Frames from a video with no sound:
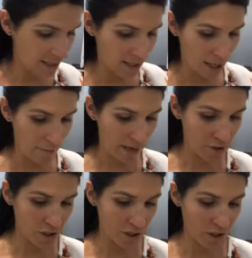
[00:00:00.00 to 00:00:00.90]
I'm
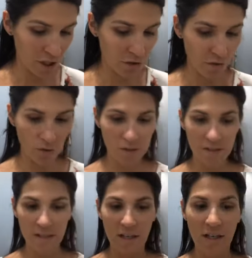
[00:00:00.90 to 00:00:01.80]
actually gonna use
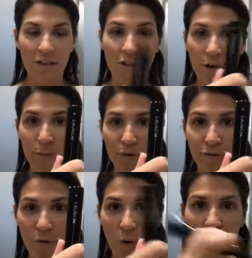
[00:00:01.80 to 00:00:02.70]
the number
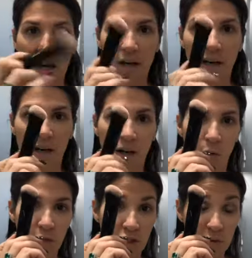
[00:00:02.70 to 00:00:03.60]
4,
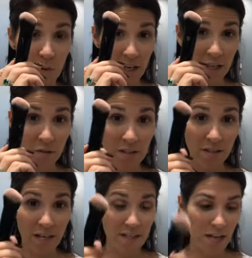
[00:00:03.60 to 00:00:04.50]
which is what I use a
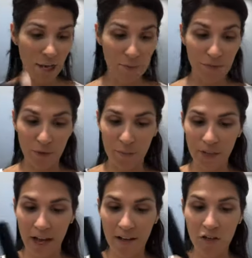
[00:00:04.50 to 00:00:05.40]
lot of times for
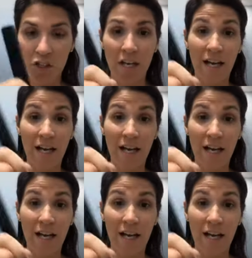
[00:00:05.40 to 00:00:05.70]
blush.